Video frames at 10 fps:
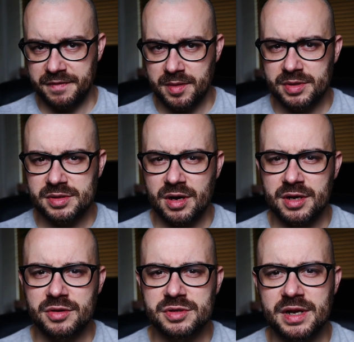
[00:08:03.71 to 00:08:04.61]
Phoibos are
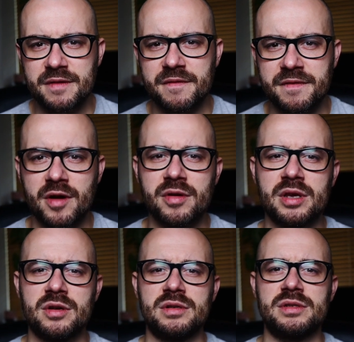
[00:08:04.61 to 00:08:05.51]
usually very
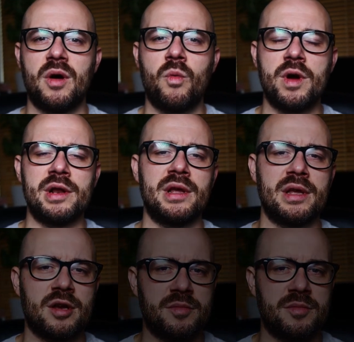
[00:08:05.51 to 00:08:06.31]
good when it